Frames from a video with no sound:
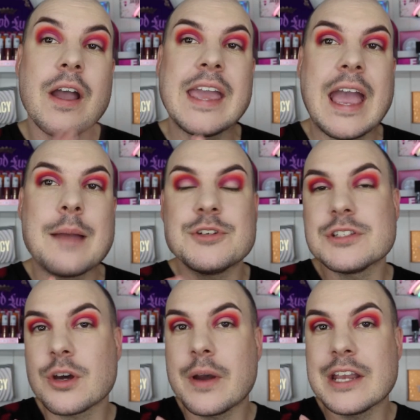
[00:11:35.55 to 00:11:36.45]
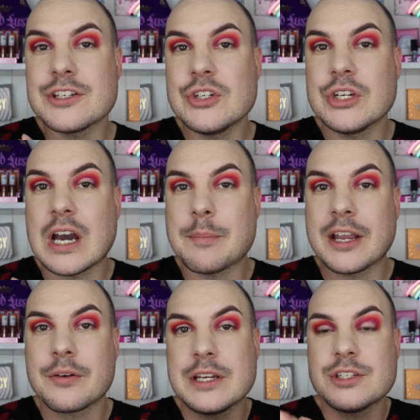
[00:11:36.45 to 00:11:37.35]
Okay, I'm just going to cut my
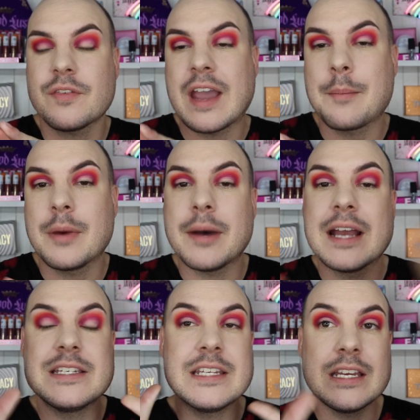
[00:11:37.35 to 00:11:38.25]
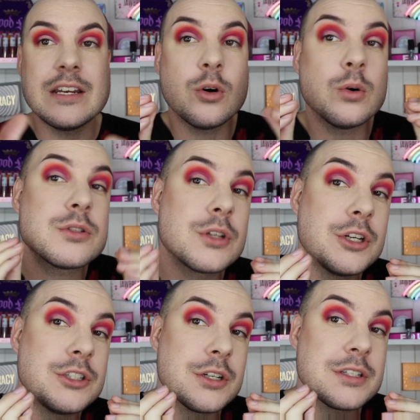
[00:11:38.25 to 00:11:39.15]
crease off camera, but I did also
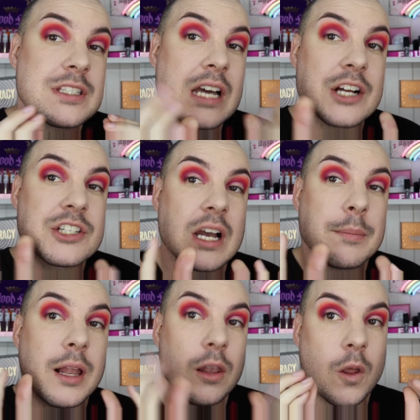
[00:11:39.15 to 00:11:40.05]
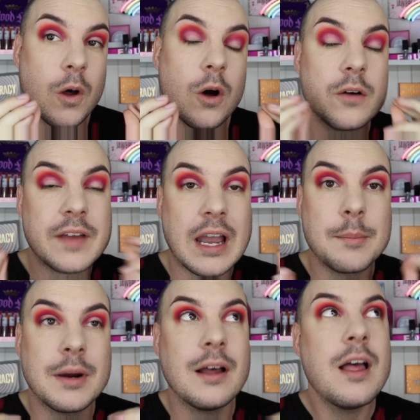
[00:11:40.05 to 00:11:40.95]
just touch up a lot off
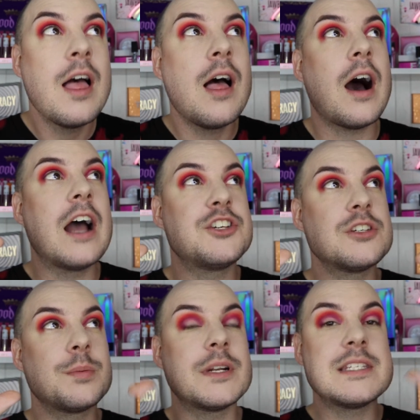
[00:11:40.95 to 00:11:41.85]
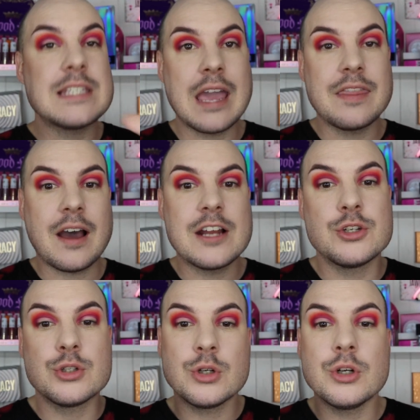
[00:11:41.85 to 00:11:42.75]
camera. I just want to say that I
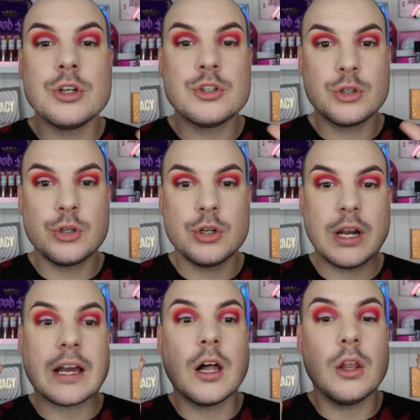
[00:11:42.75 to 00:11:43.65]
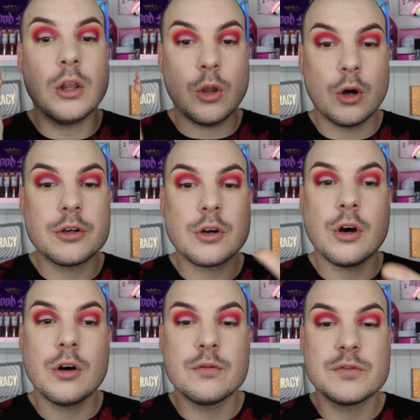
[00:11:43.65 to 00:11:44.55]
do like a lot
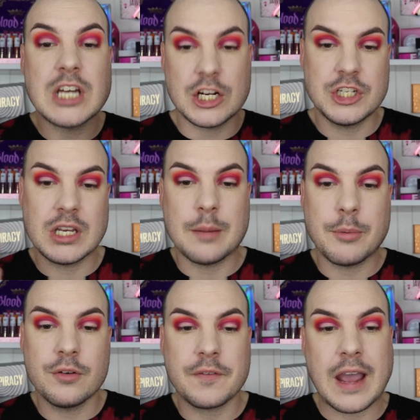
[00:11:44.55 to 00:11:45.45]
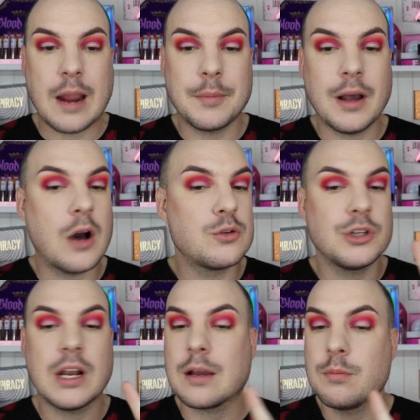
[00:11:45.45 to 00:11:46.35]
of touching up off camera. I'll
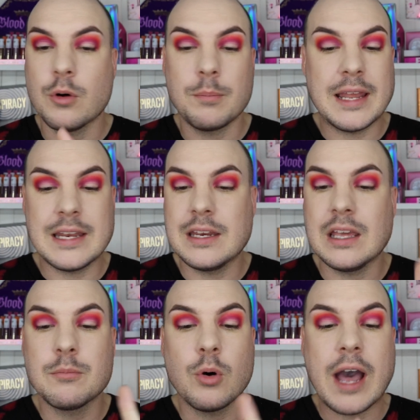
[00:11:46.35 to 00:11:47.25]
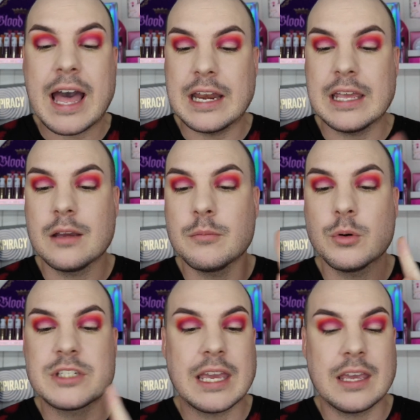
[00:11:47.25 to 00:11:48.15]
do like more blending, more adding,
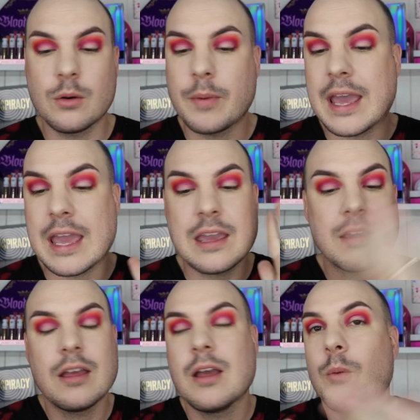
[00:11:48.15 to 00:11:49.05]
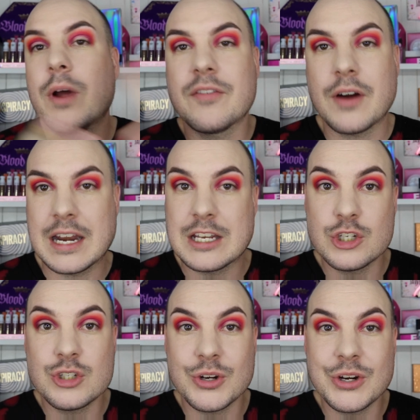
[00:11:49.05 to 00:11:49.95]
more taking away, whatever I need
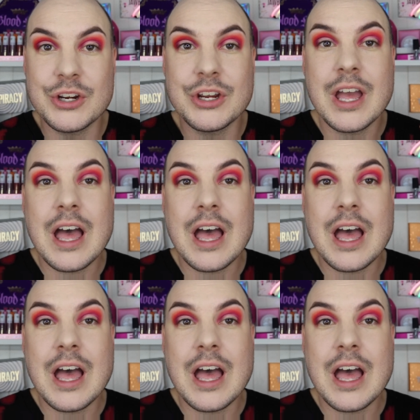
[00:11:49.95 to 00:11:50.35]
to do.